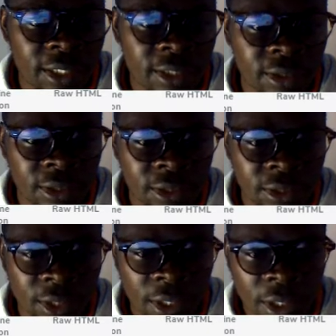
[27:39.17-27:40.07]
this.
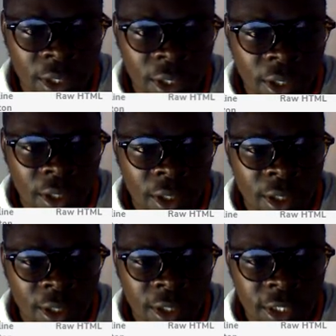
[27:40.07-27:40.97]
The
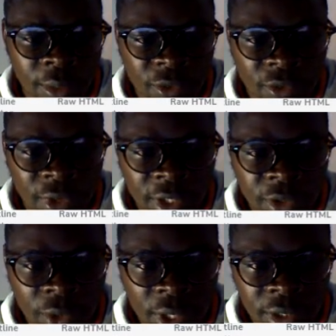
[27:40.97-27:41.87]
type of line you
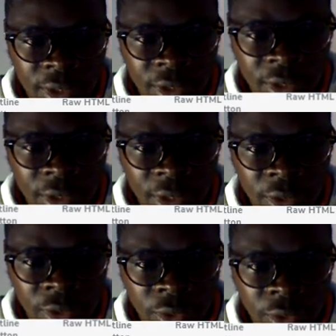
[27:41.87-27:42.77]
want. Do you
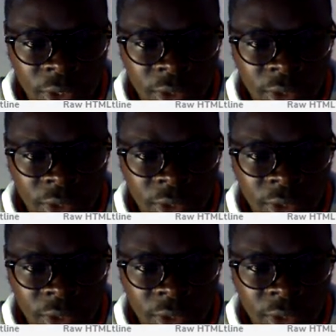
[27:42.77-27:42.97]
want